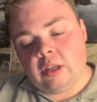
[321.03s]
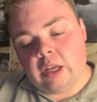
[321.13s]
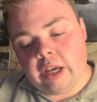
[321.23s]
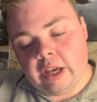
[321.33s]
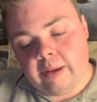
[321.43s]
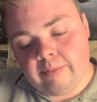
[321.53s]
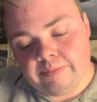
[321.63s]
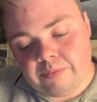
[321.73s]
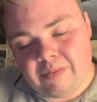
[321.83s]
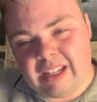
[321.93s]

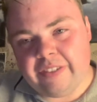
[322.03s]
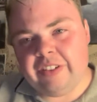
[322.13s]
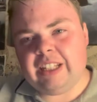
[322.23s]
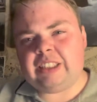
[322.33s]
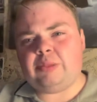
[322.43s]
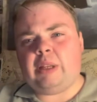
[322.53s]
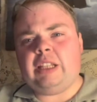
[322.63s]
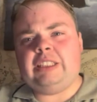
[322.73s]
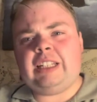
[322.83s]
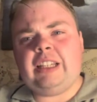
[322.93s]
um i think it's something
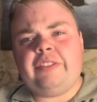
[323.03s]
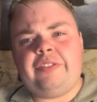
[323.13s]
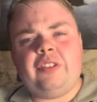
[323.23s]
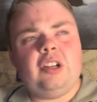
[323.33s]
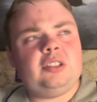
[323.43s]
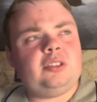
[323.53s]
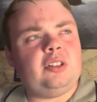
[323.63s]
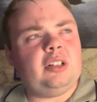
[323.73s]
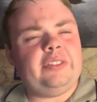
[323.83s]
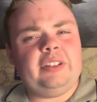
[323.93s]
it's like the first
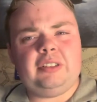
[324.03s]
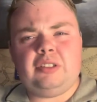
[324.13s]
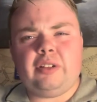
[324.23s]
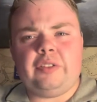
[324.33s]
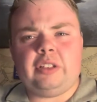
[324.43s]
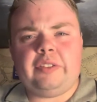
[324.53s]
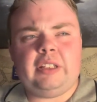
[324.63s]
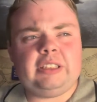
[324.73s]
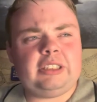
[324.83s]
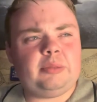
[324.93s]
or i think not first i think
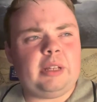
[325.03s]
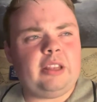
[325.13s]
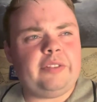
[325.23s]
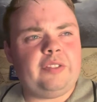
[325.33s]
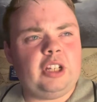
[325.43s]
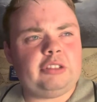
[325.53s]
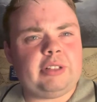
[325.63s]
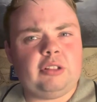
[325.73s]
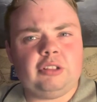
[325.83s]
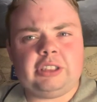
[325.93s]
it's something like the first
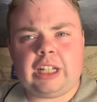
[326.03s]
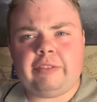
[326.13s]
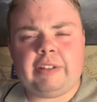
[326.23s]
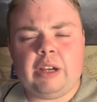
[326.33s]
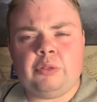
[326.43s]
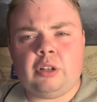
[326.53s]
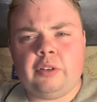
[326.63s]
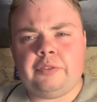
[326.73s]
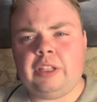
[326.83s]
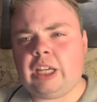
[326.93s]
round or second round
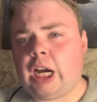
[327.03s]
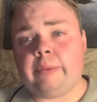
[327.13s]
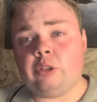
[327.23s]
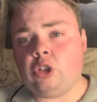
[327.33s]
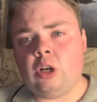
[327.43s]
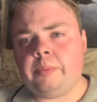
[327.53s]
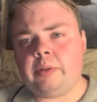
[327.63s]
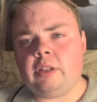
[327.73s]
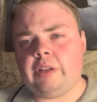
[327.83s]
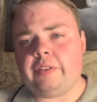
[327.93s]
of the carabao cup
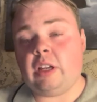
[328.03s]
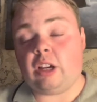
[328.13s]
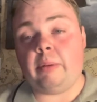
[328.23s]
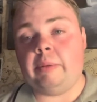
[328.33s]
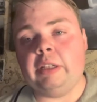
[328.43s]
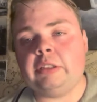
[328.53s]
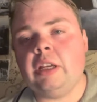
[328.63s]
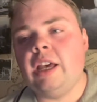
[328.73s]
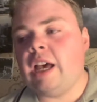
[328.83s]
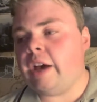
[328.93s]
i think i can't remember Is it?
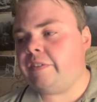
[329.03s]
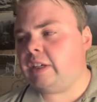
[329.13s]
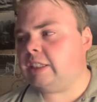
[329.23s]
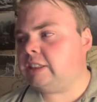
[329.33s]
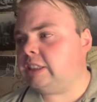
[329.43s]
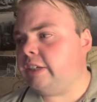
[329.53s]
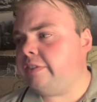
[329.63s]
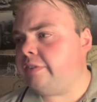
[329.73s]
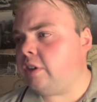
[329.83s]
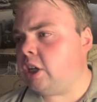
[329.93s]
i think it's the
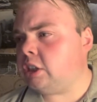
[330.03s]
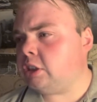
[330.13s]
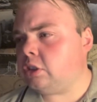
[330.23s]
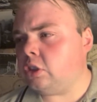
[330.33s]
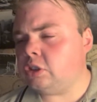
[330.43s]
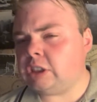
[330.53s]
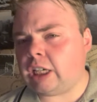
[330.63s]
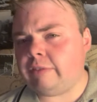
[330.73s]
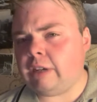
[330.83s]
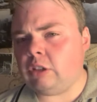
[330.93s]
first or
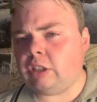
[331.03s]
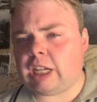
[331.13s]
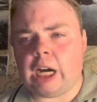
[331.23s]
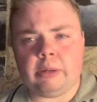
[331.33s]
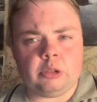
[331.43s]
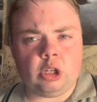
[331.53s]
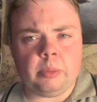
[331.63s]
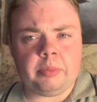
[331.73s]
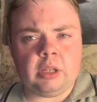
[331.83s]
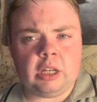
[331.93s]
second round of the carabao
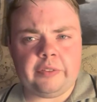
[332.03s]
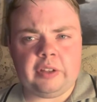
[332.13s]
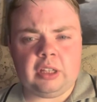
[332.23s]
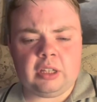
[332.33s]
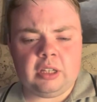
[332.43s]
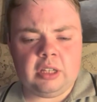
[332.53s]
cup i think